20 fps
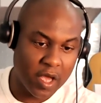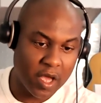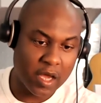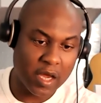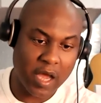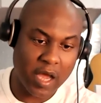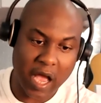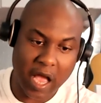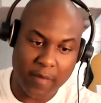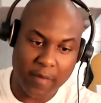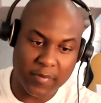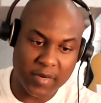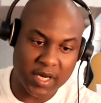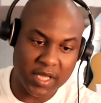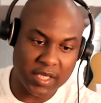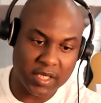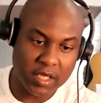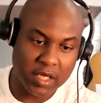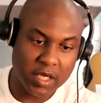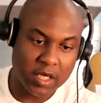
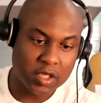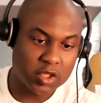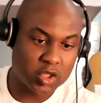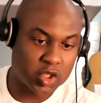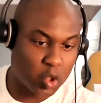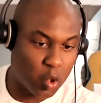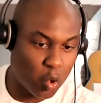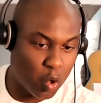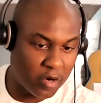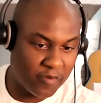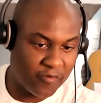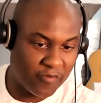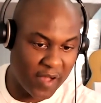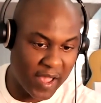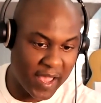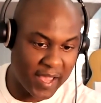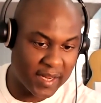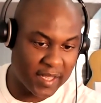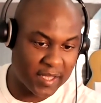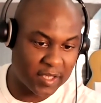comedy sword
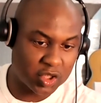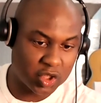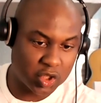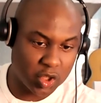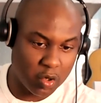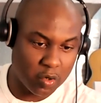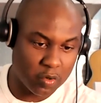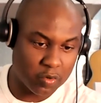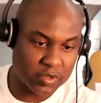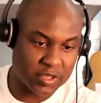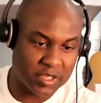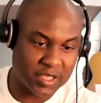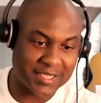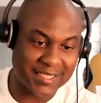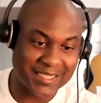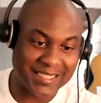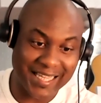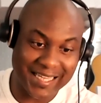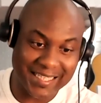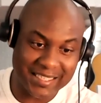fighting shows in
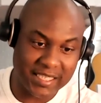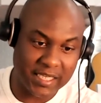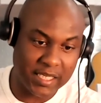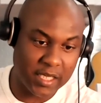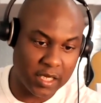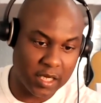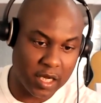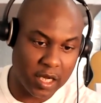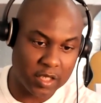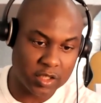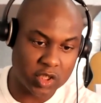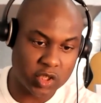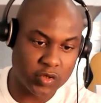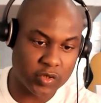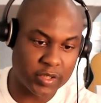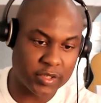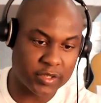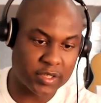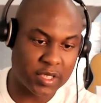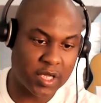16
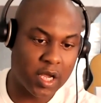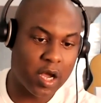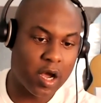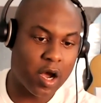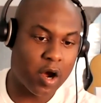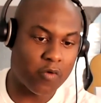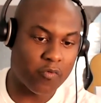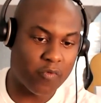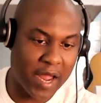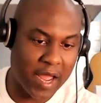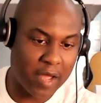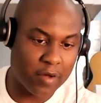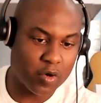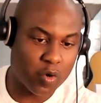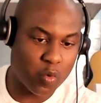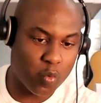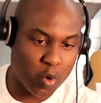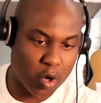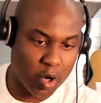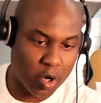countries around the
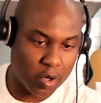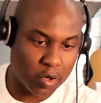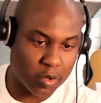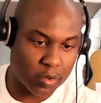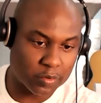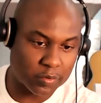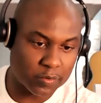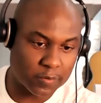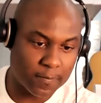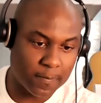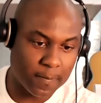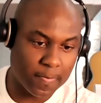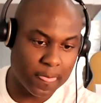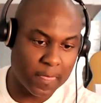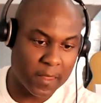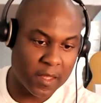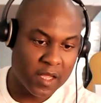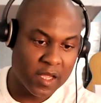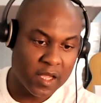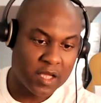world.
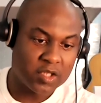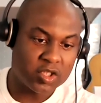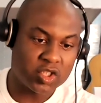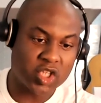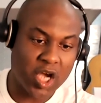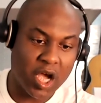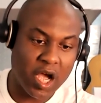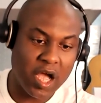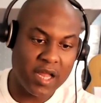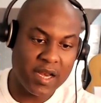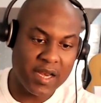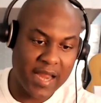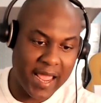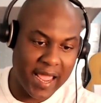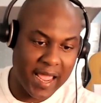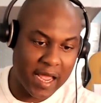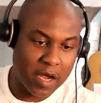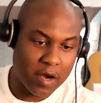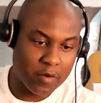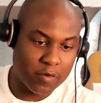John
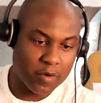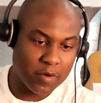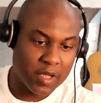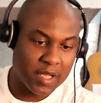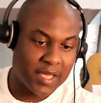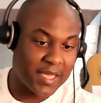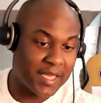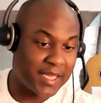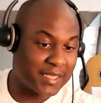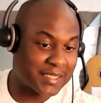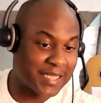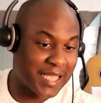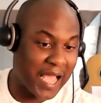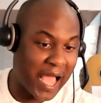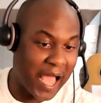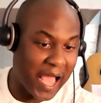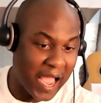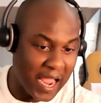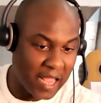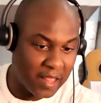now is a
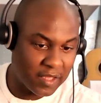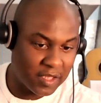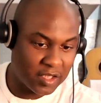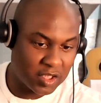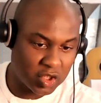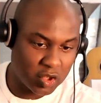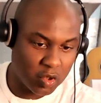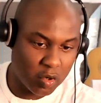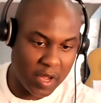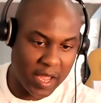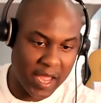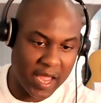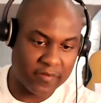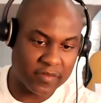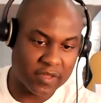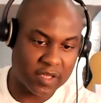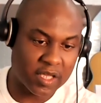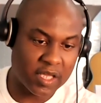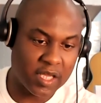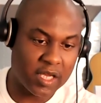highly sought after
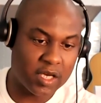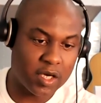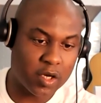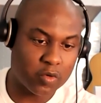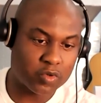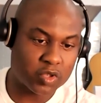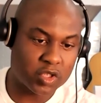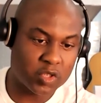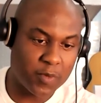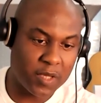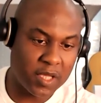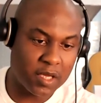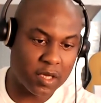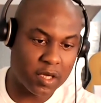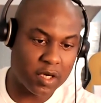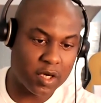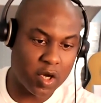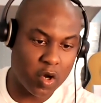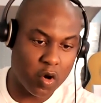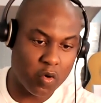keynote speaker
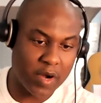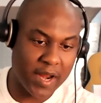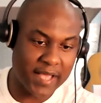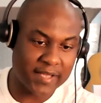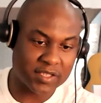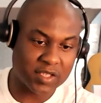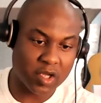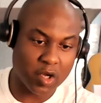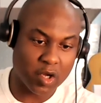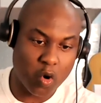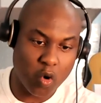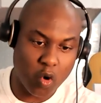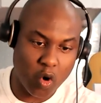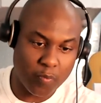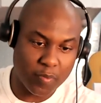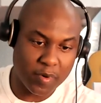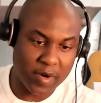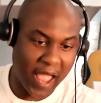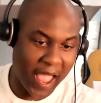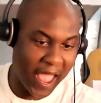known as the
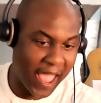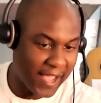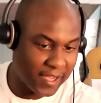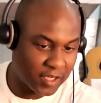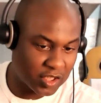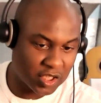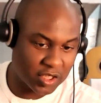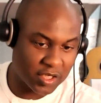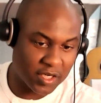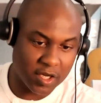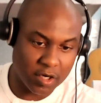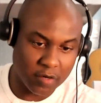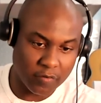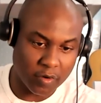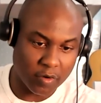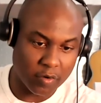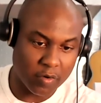corporate action hero.